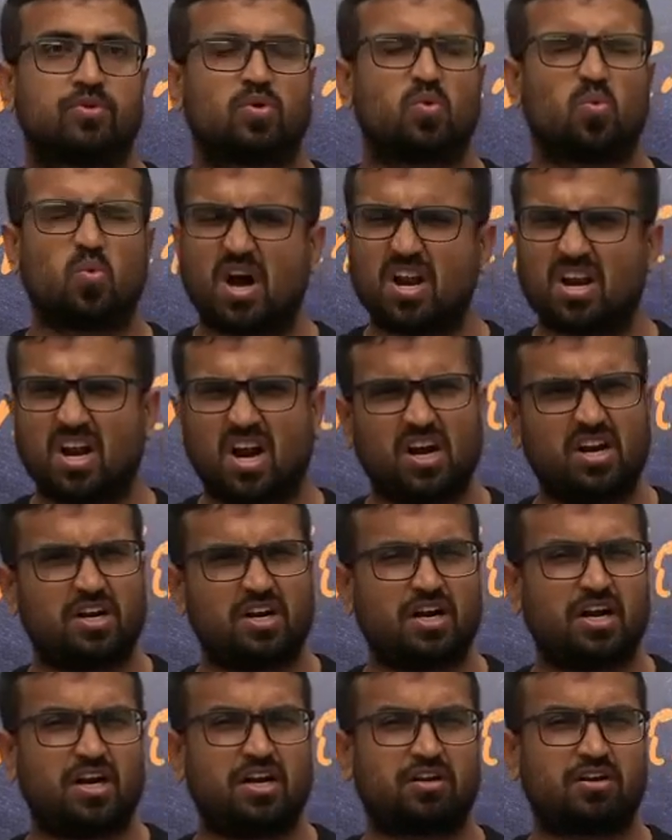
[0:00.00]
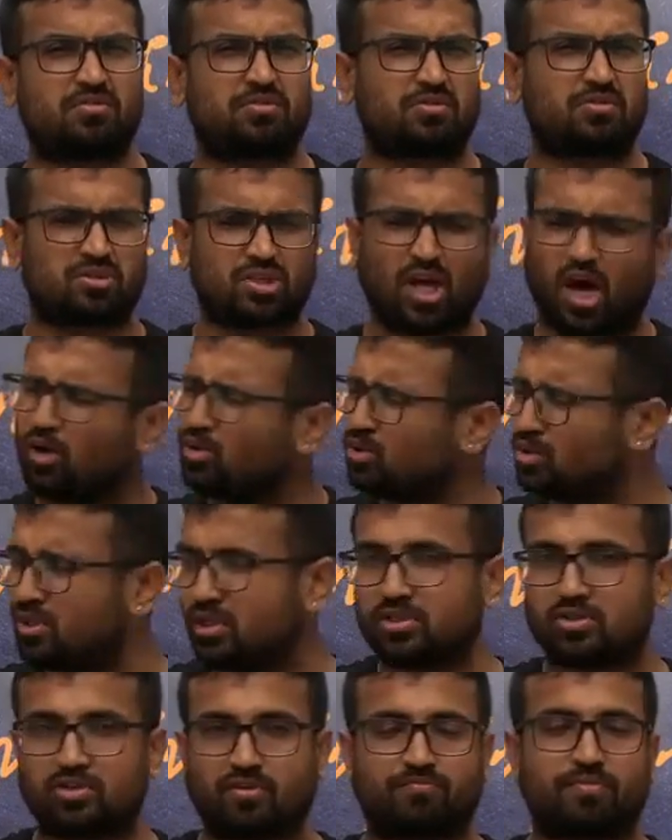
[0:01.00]

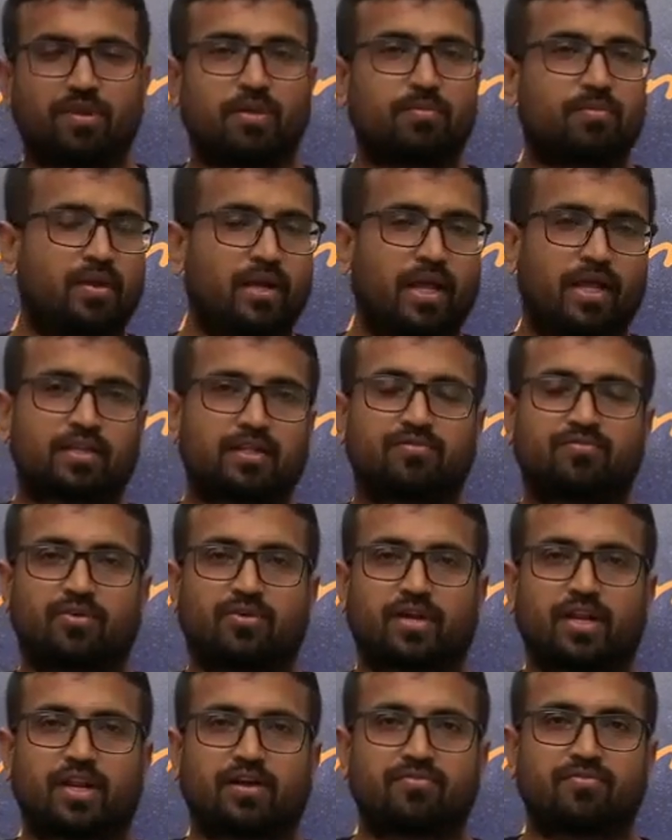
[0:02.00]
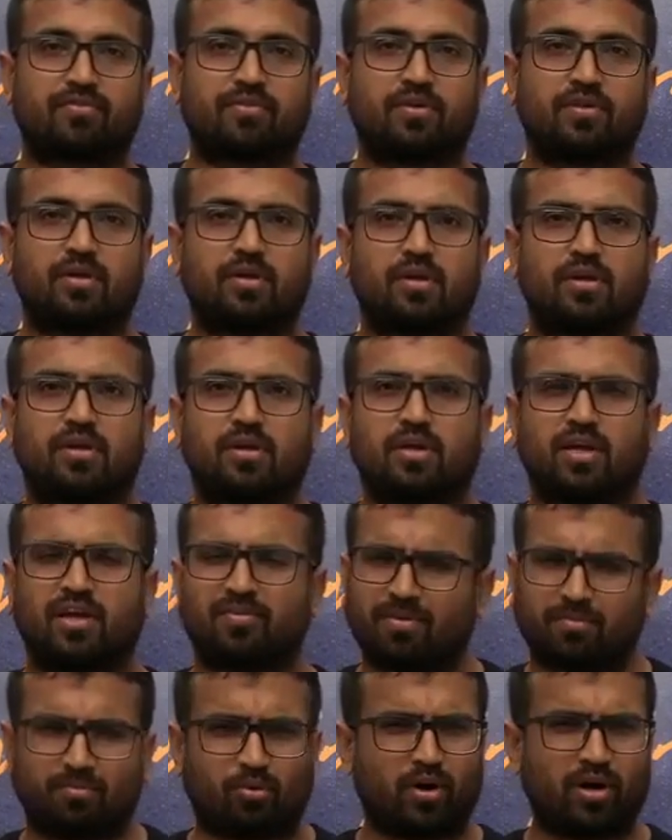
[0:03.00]
100,000 of people like the photograph.
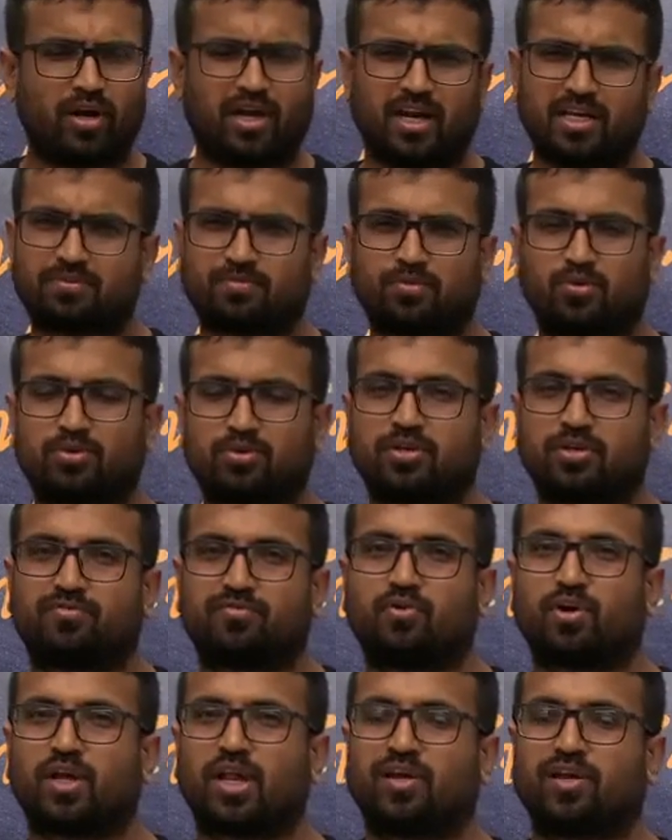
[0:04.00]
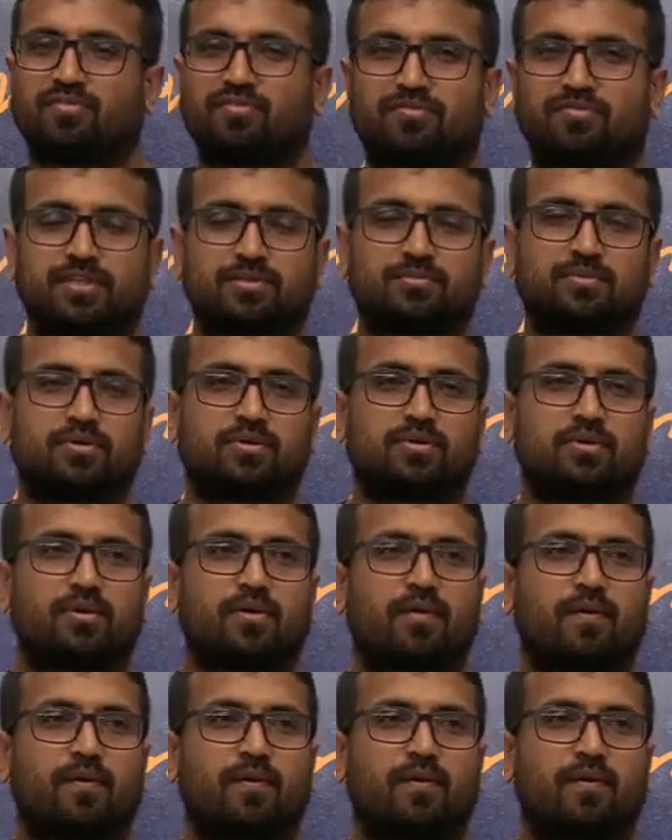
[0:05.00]
If a boy has posted a photograph on Facebook,